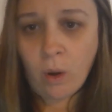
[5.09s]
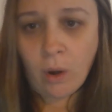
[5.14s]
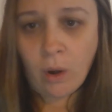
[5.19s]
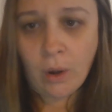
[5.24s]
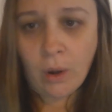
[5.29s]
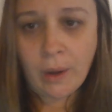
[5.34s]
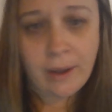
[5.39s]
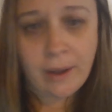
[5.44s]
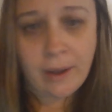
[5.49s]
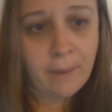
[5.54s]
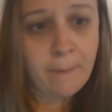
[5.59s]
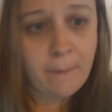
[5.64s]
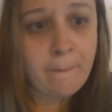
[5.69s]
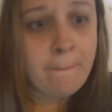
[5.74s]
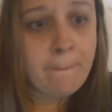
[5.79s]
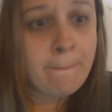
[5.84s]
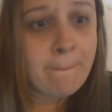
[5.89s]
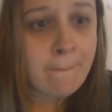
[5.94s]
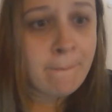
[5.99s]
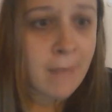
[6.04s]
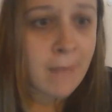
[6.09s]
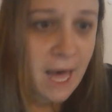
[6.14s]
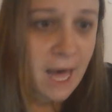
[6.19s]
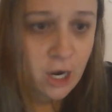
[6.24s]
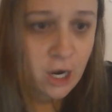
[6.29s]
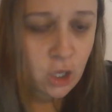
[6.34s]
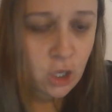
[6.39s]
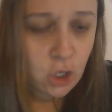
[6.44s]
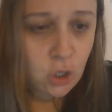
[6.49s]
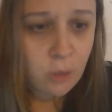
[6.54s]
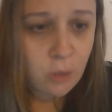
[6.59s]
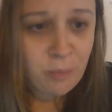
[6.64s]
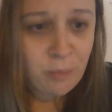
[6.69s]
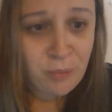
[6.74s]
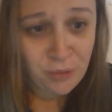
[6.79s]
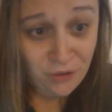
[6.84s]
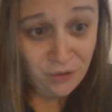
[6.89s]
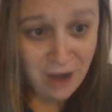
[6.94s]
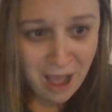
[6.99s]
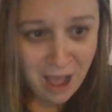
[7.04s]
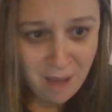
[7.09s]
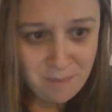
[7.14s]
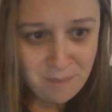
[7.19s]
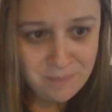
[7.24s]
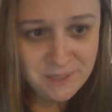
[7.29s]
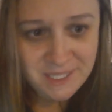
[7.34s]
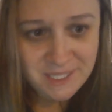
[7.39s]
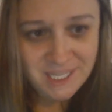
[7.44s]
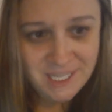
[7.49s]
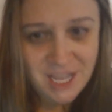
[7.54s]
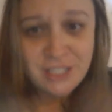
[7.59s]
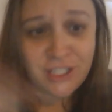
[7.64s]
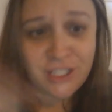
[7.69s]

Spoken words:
on model prompts.